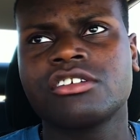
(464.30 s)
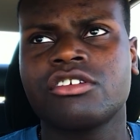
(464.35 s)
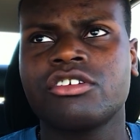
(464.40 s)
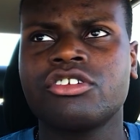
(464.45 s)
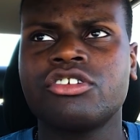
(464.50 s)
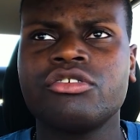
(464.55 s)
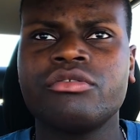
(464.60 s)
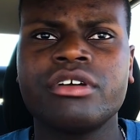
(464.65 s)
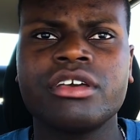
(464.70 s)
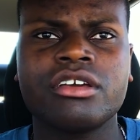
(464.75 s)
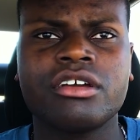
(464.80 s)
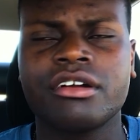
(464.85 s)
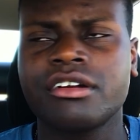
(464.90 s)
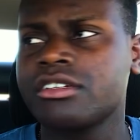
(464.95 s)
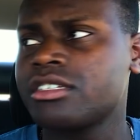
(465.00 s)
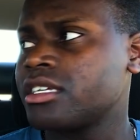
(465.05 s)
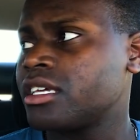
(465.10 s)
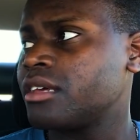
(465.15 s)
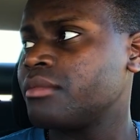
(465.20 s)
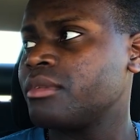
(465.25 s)
what you guys are
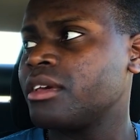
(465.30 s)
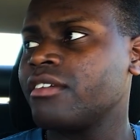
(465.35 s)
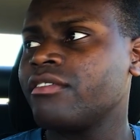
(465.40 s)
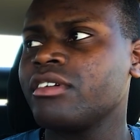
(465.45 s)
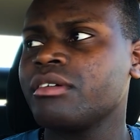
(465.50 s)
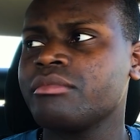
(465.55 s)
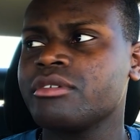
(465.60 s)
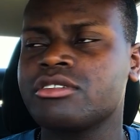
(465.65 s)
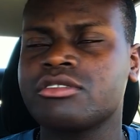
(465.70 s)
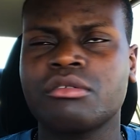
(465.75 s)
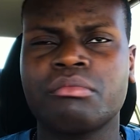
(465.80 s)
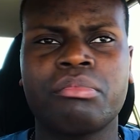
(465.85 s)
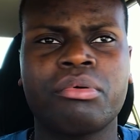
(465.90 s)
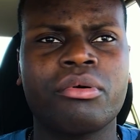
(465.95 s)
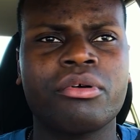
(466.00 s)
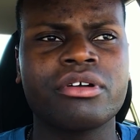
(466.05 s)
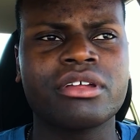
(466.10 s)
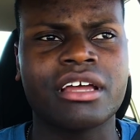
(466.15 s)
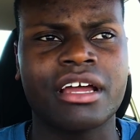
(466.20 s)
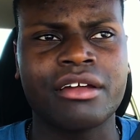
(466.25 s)
doing. You guys keep
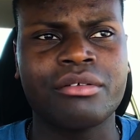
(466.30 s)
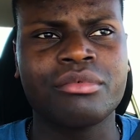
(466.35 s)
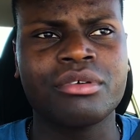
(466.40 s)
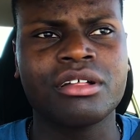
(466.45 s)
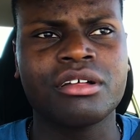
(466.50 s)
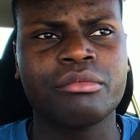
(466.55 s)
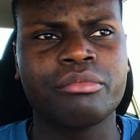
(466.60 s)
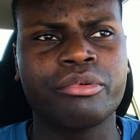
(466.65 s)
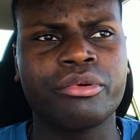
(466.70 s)
giving me support.